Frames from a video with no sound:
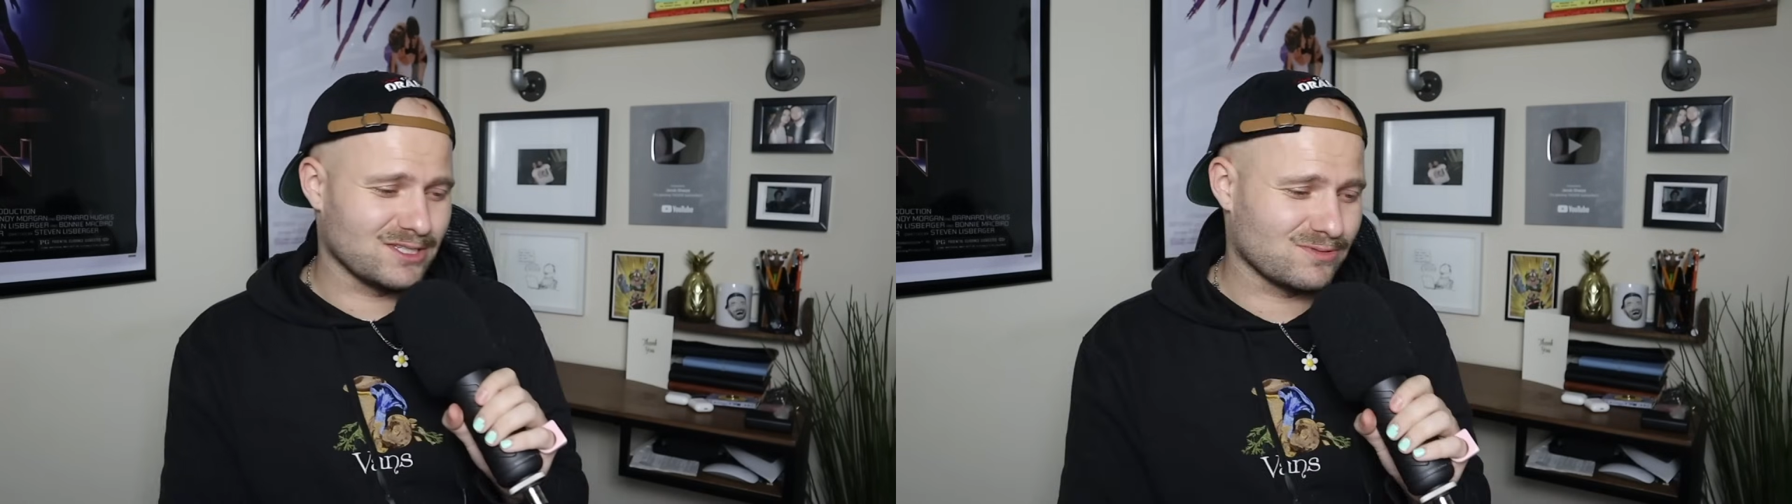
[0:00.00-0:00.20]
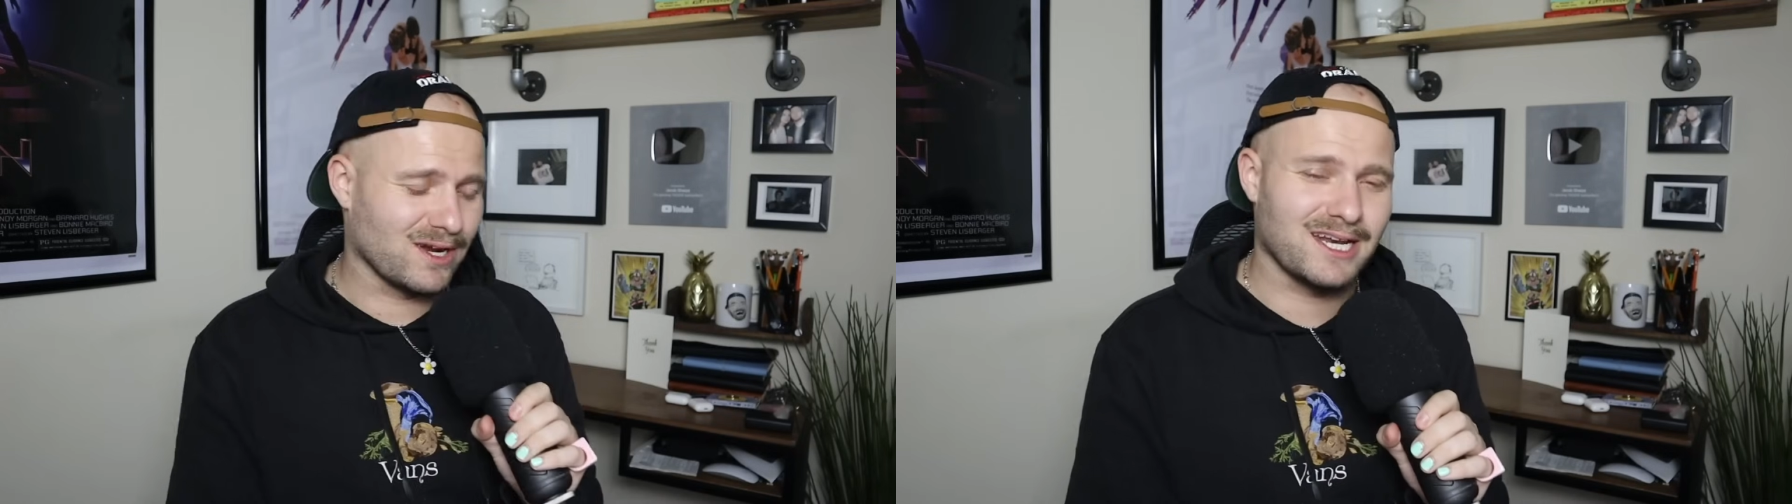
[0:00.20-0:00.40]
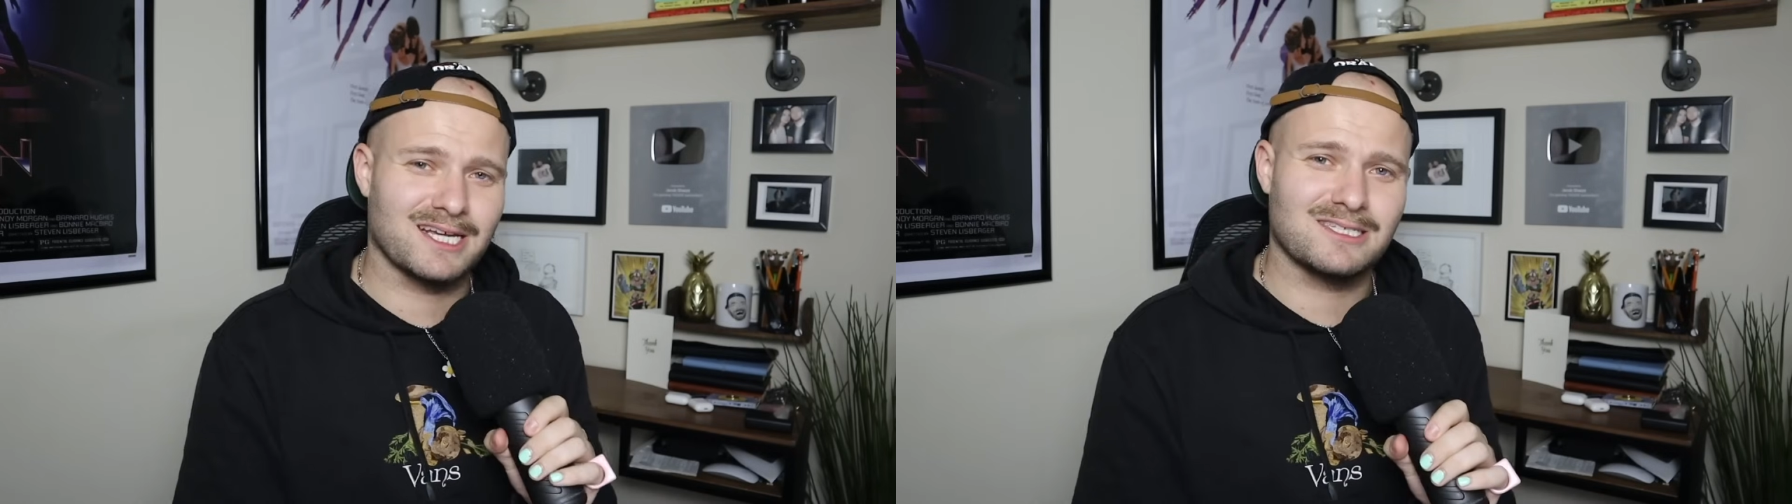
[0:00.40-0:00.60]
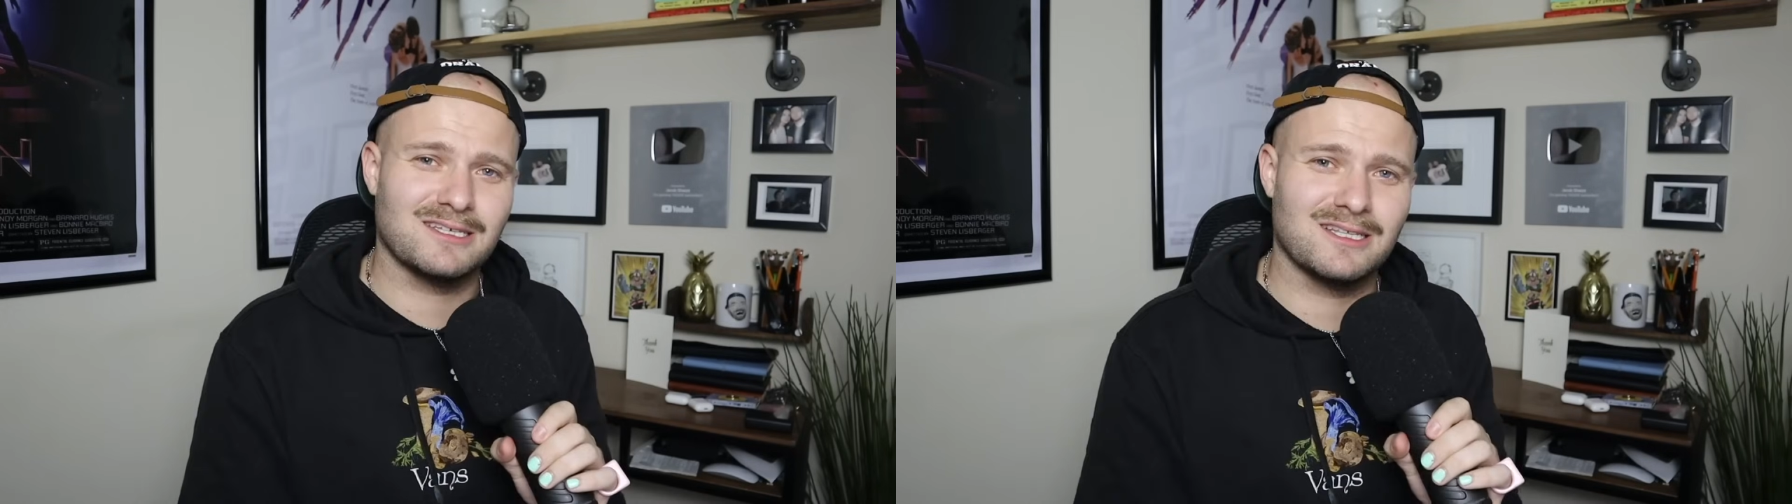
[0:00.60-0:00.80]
what's right next to